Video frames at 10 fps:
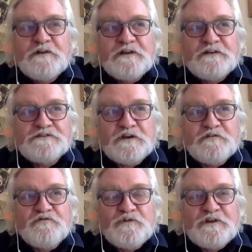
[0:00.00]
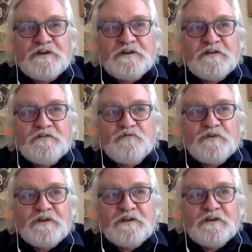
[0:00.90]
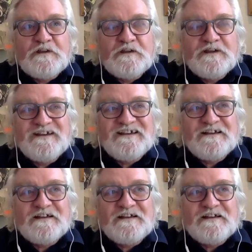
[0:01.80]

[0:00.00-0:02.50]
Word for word: And so if we if we uh,